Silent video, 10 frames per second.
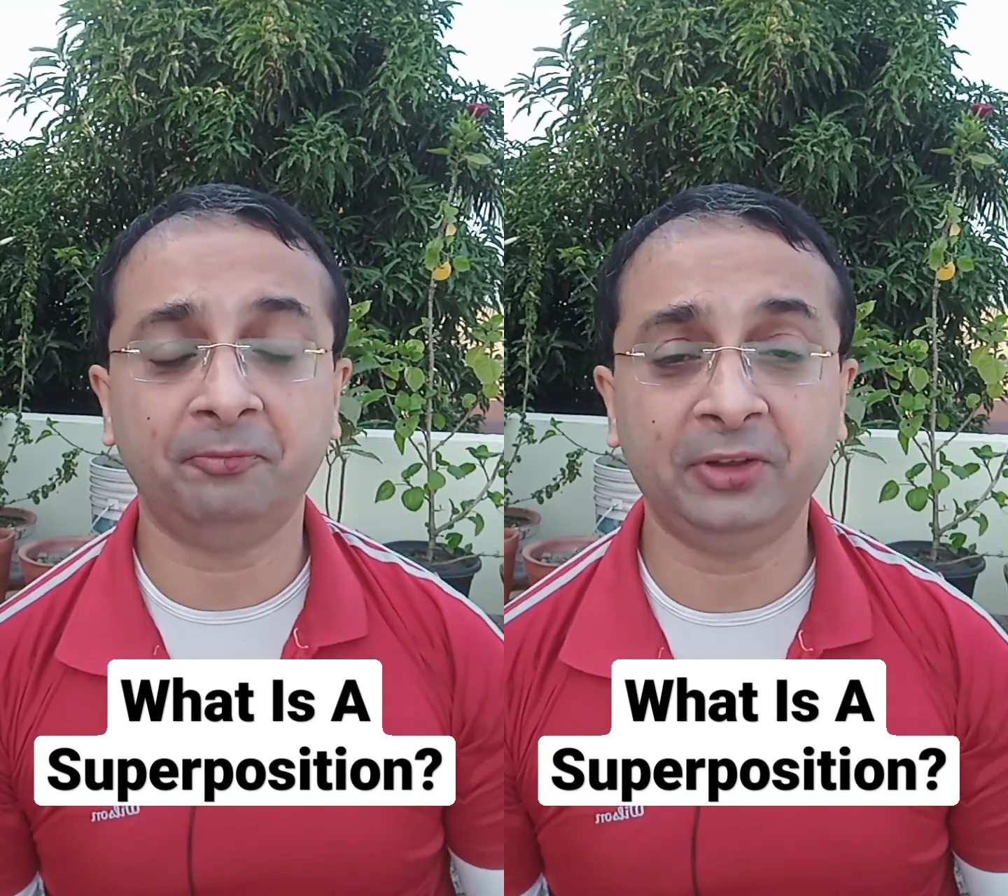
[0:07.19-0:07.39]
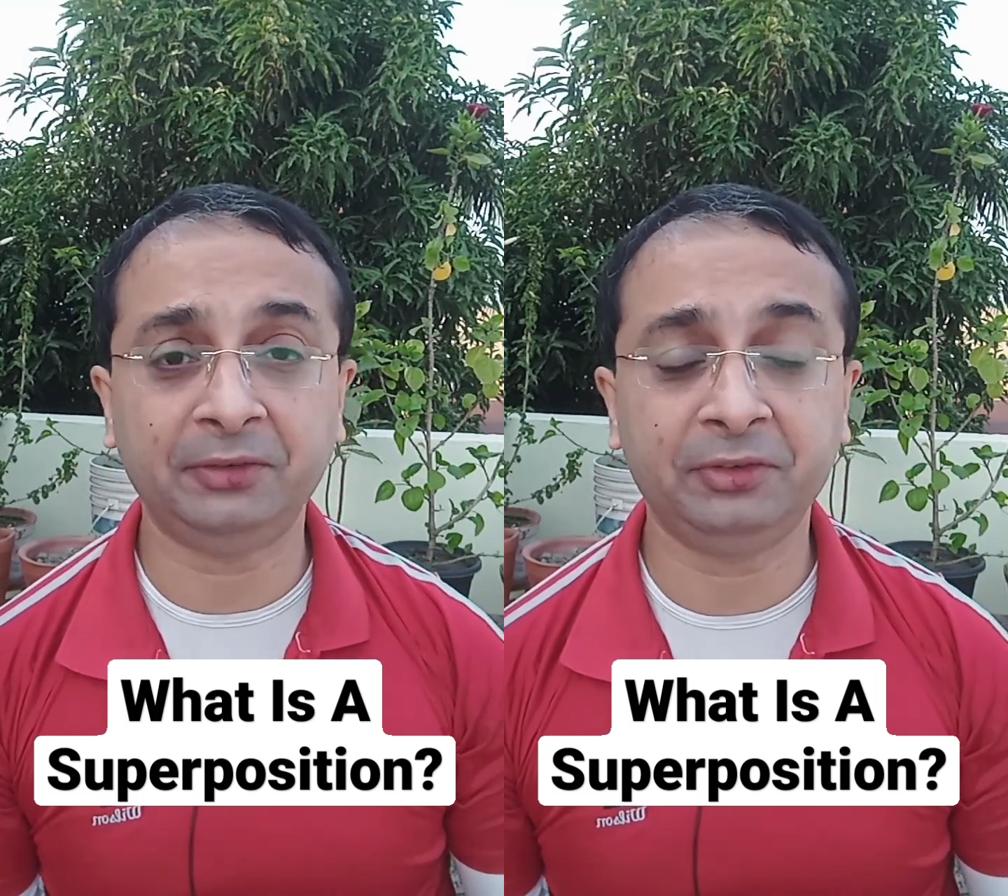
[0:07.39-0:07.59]

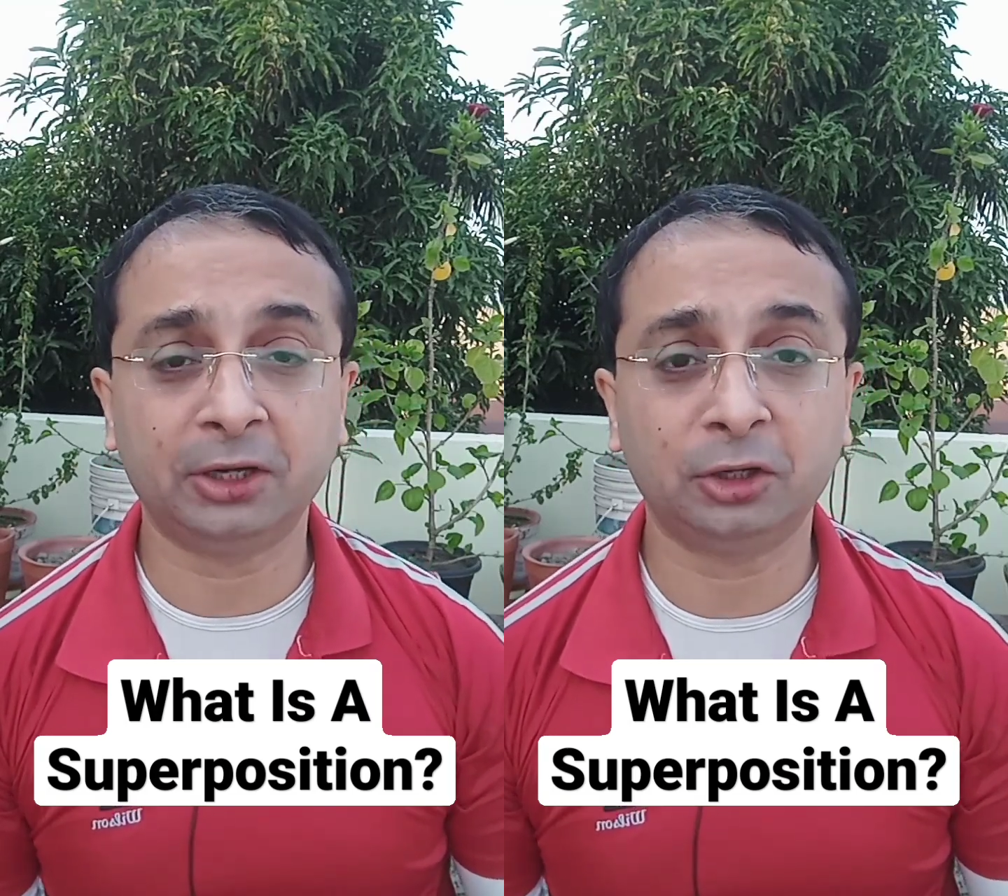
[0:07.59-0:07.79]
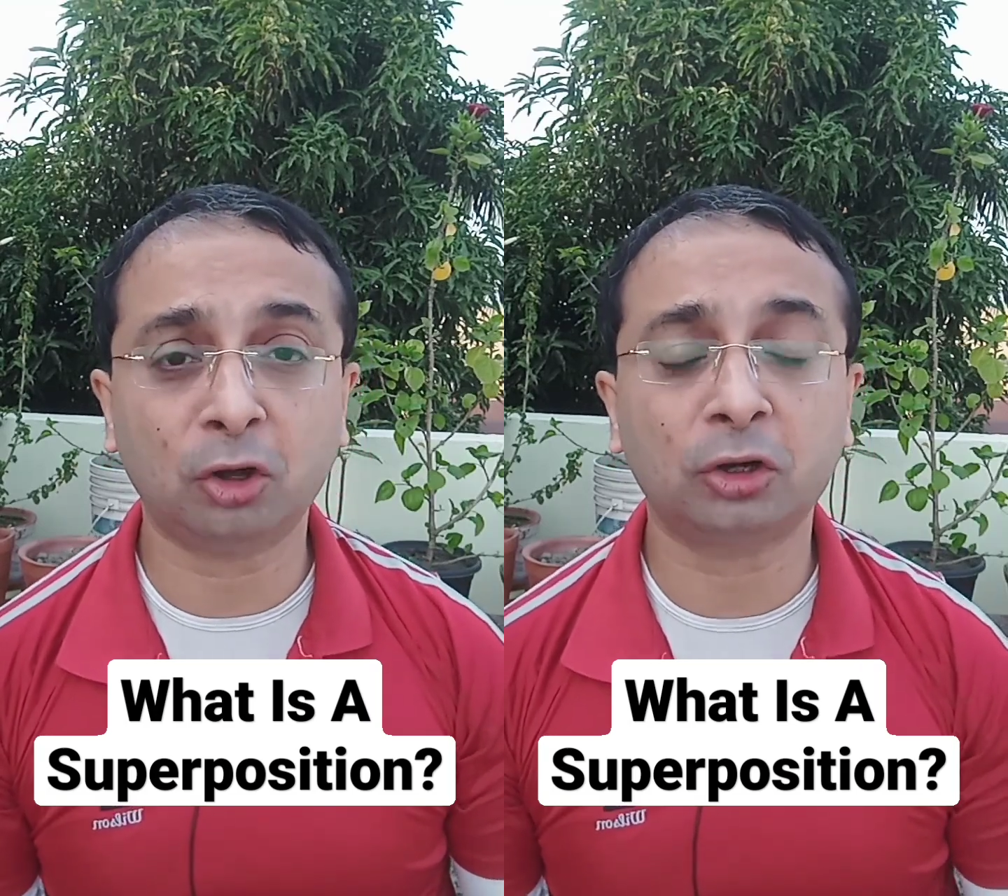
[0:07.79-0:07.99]
when we
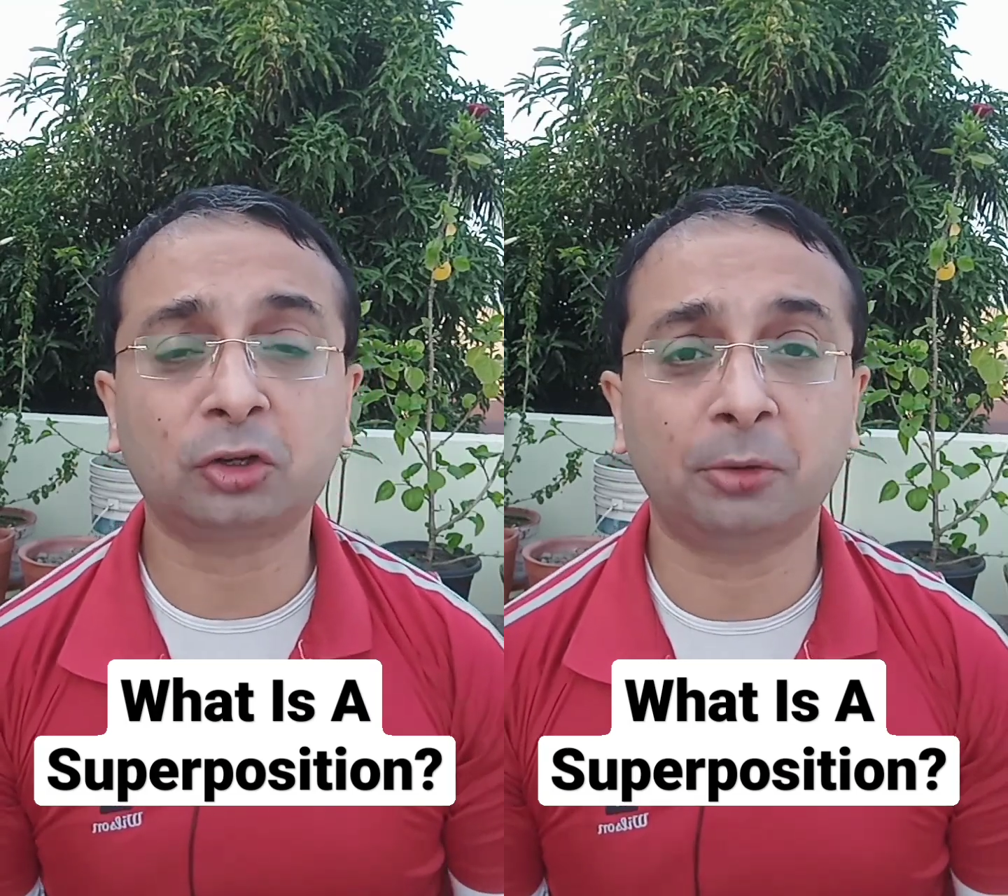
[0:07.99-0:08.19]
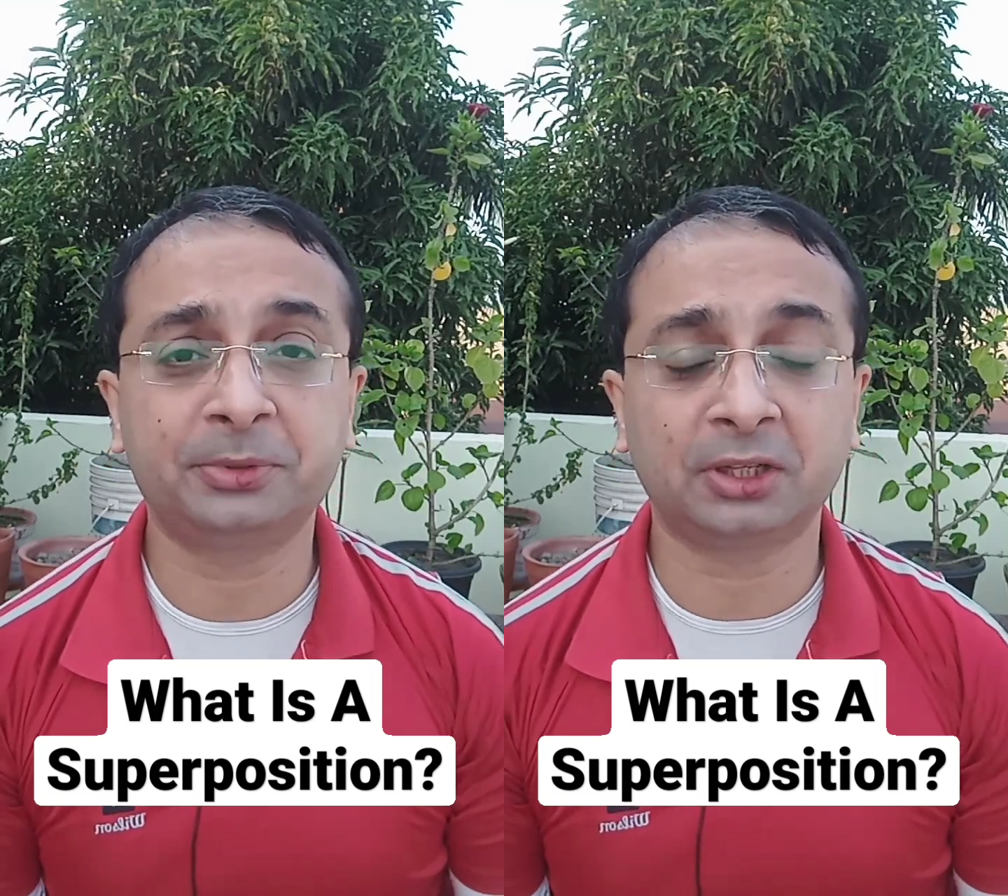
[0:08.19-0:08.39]
are not
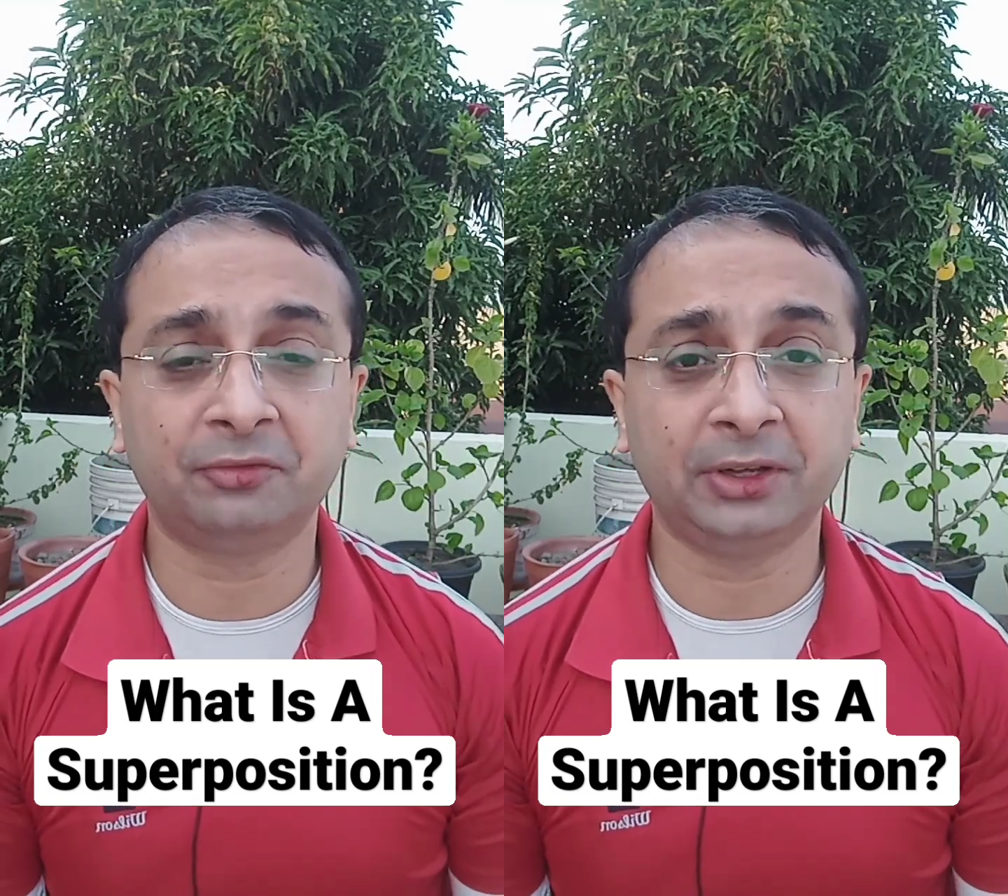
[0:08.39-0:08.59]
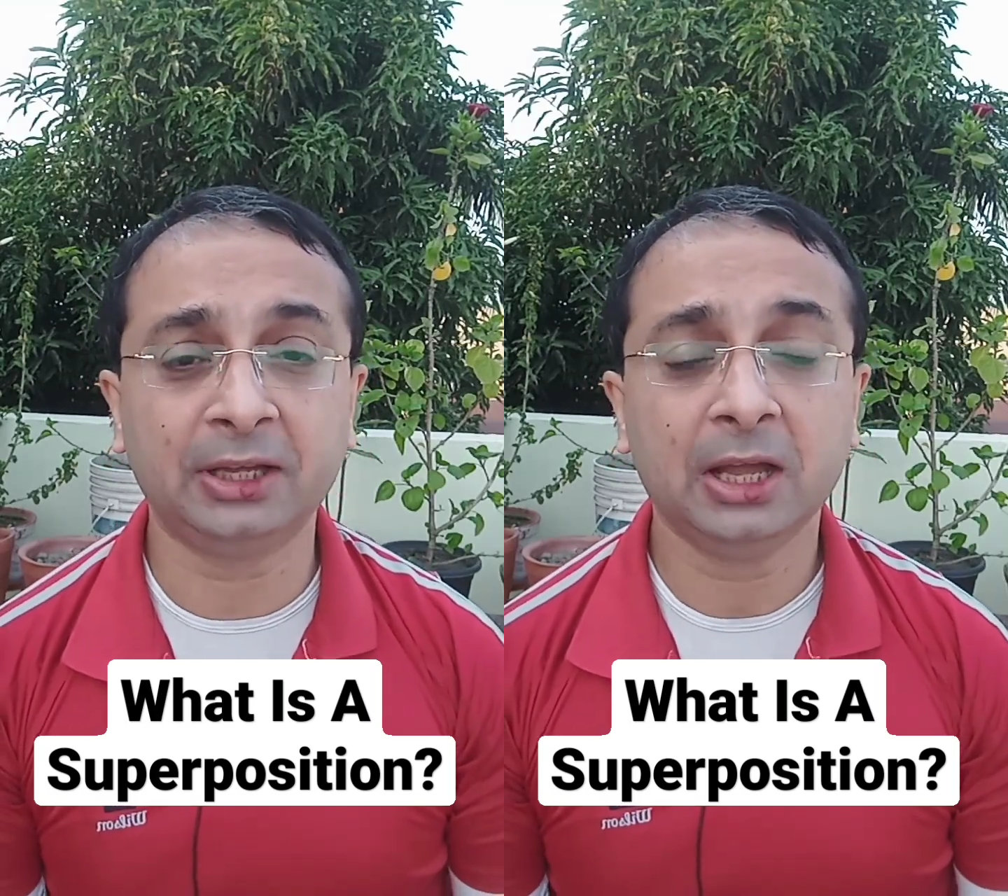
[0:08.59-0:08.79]

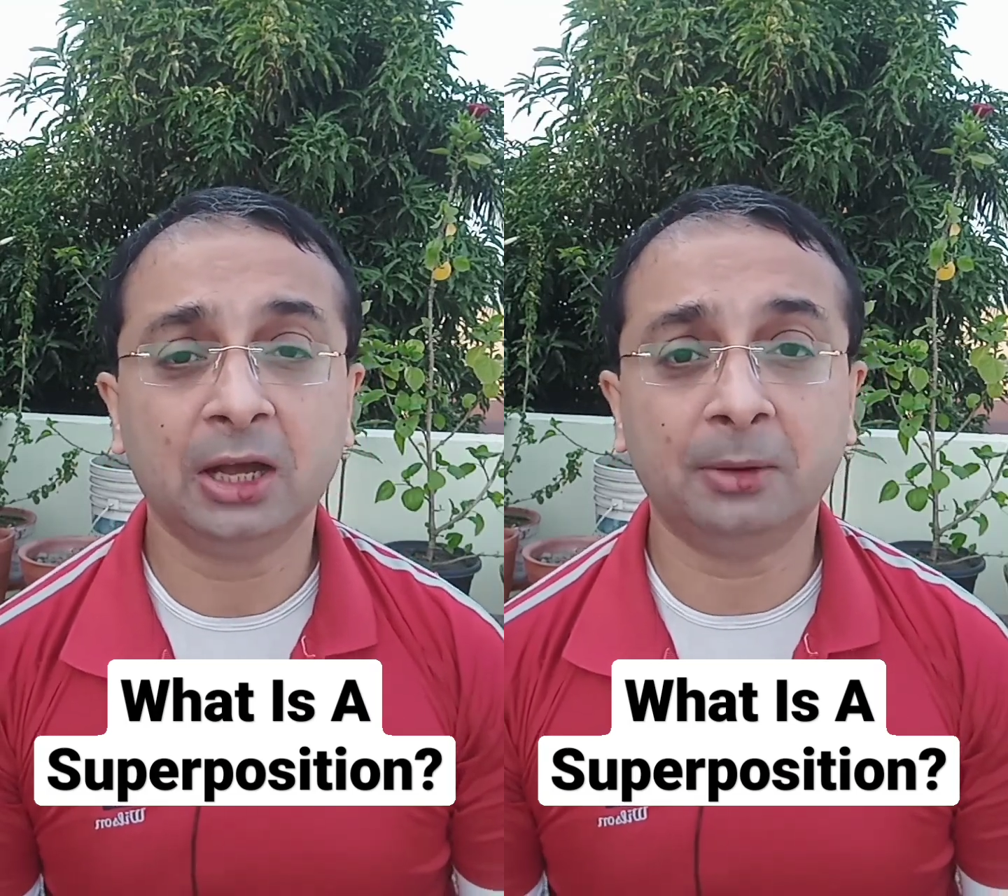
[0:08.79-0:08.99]
observing